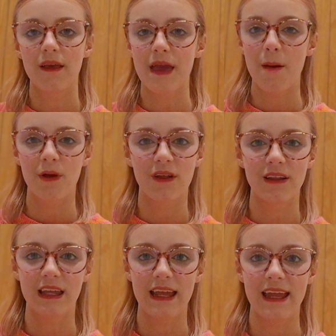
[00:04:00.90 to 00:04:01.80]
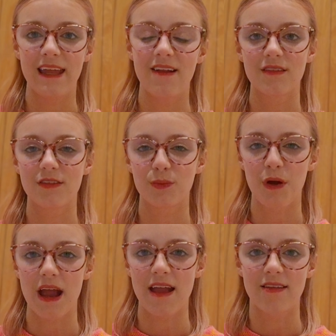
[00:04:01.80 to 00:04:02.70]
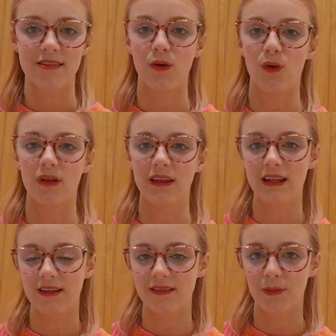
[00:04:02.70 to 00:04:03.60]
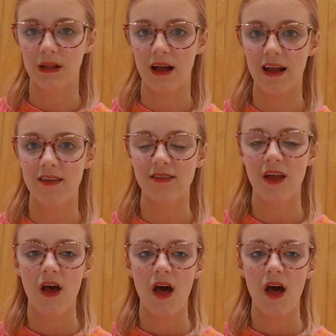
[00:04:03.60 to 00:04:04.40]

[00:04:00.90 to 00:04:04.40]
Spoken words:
chemically sprays or cleaning supplies